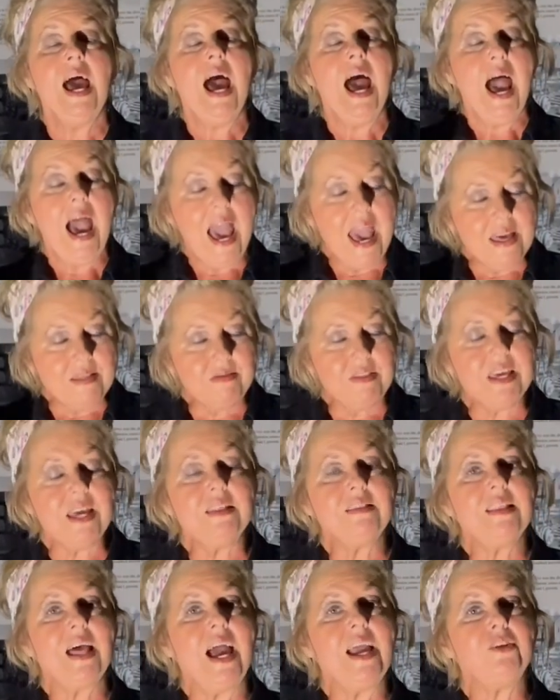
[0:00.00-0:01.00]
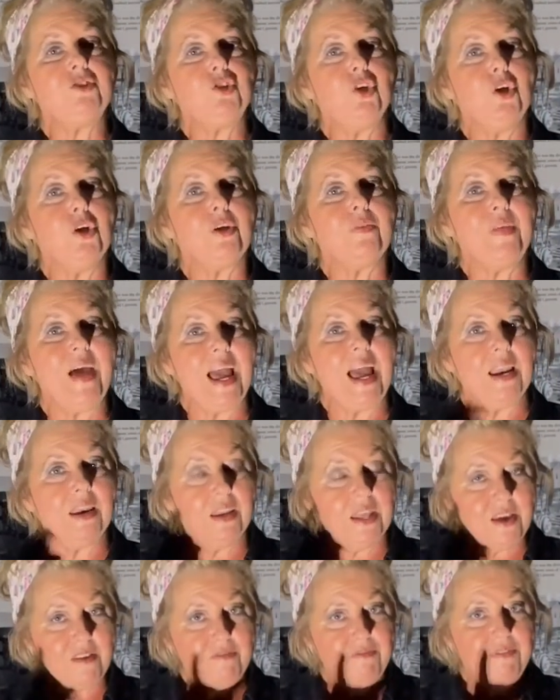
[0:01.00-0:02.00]
And then they took that
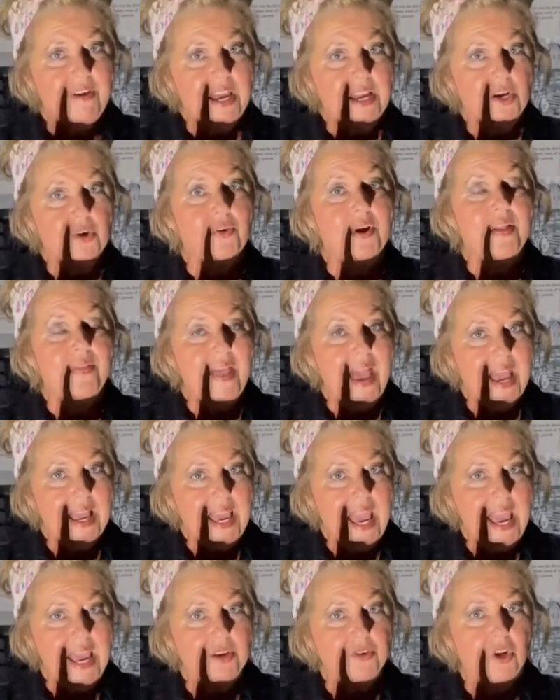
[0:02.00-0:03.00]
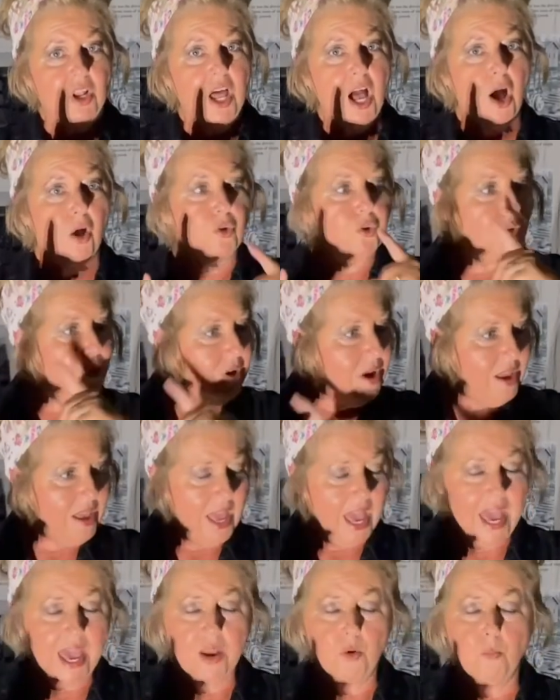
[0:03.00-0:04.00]
lit finger and that candle holder
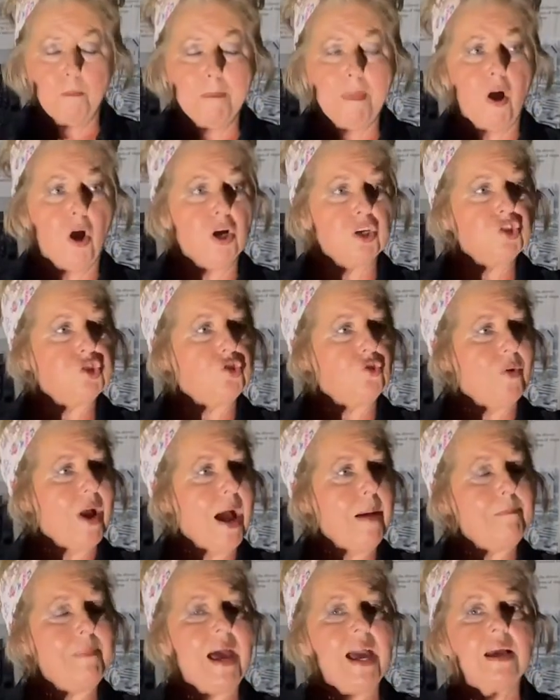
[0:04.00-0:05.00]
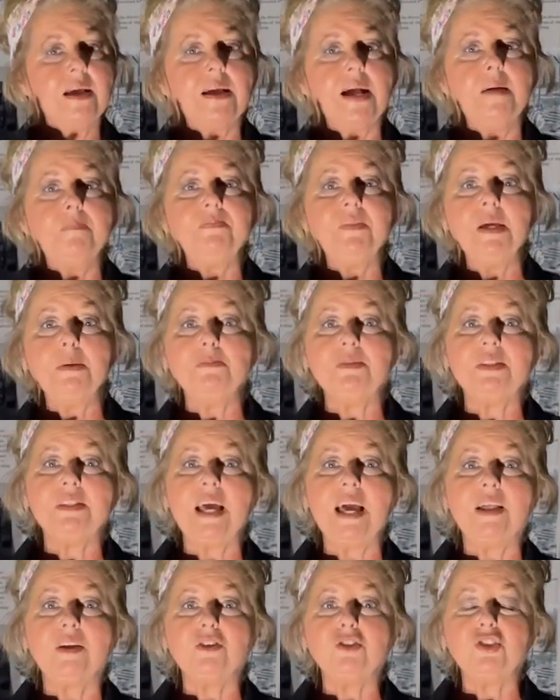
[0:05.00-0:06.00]
and marched right back up them
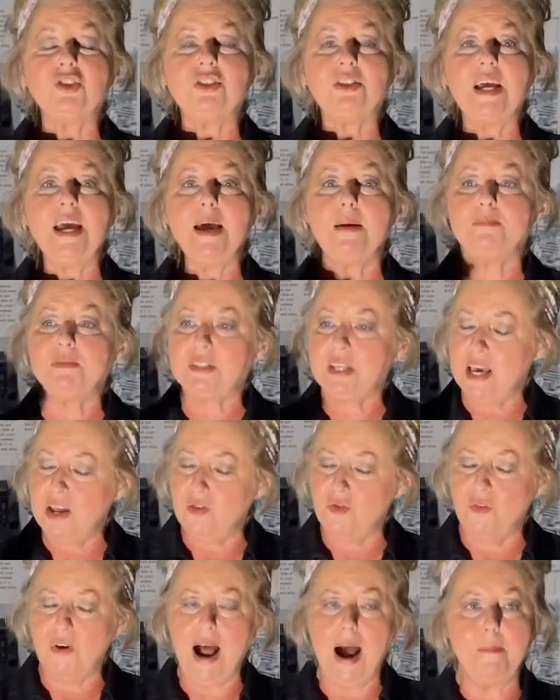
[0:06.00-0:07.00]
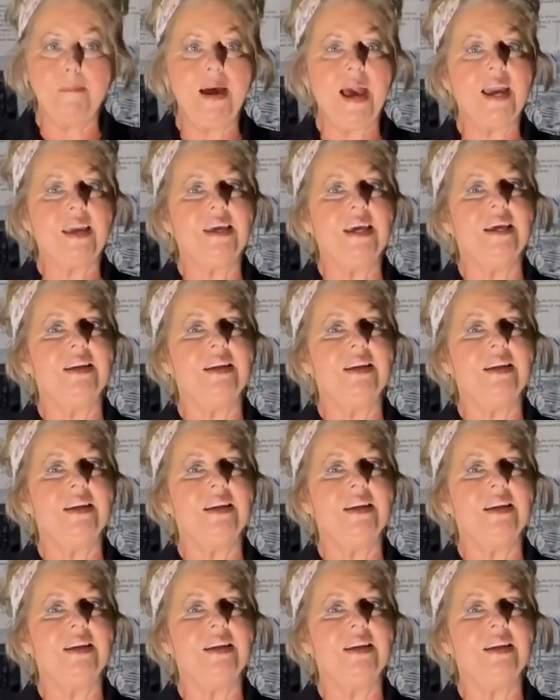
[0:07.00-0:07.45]
cellar steps and right back into